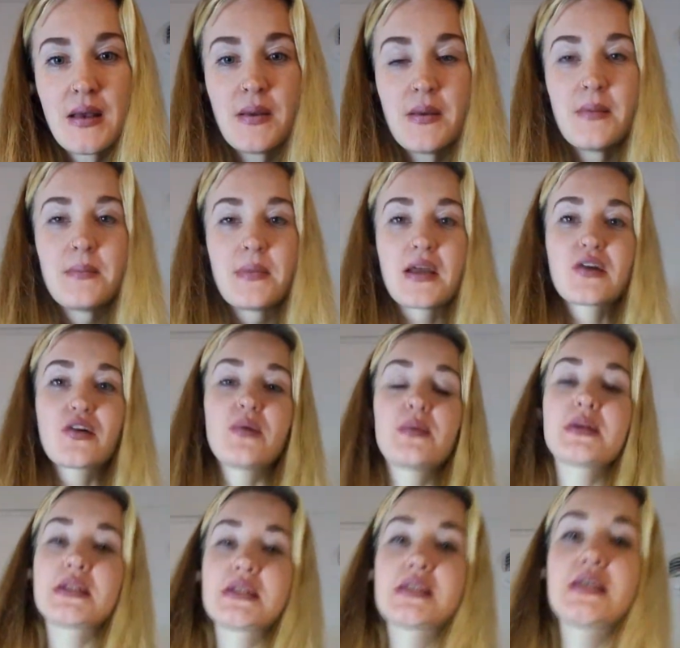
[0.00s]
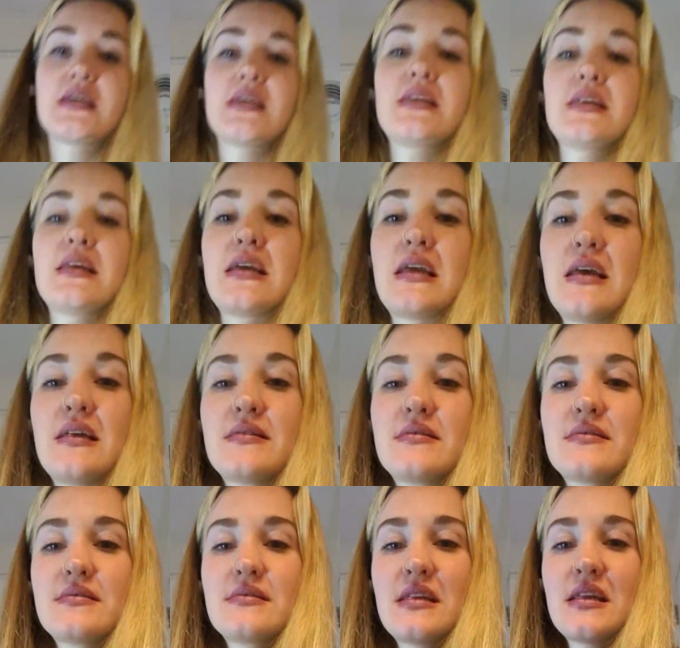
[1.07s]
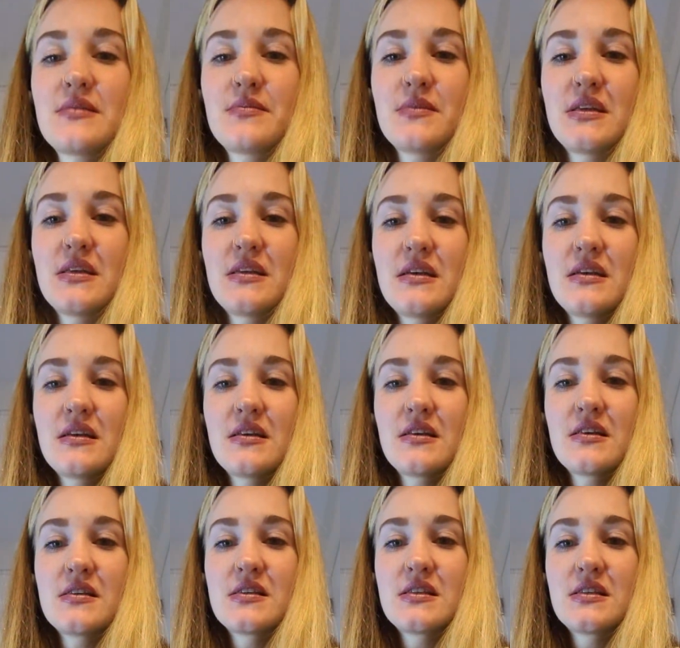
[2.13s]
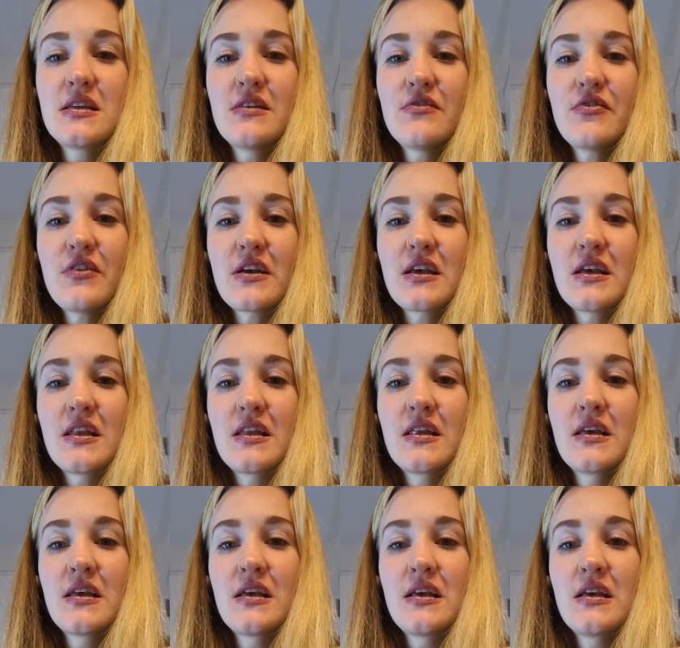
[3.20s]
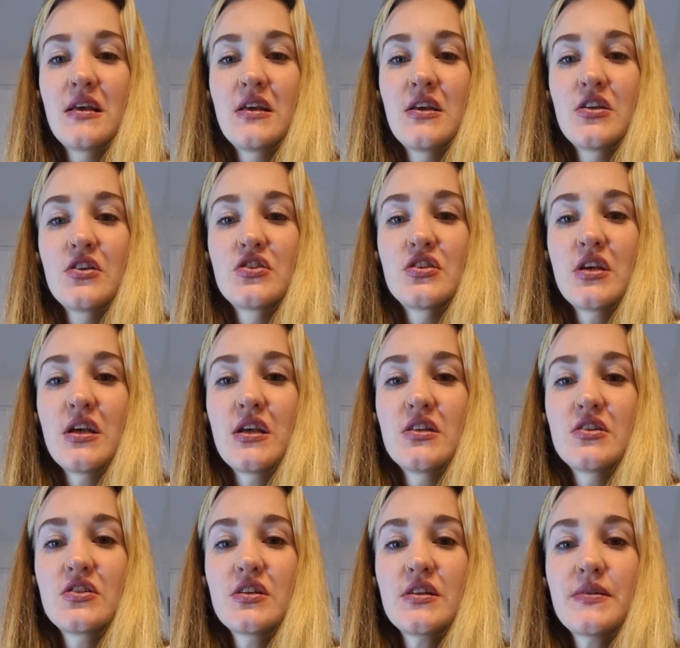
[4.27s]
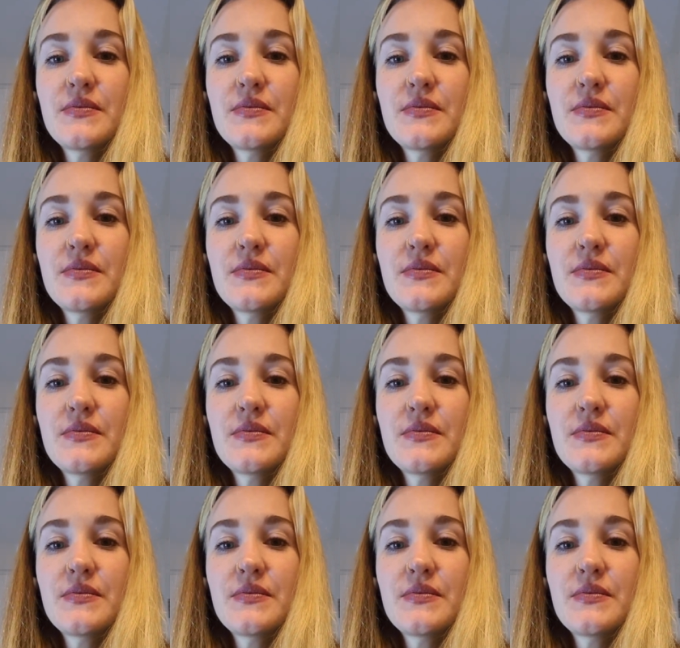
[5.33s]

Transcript: My comment is hidden again. Let me see if I can change it.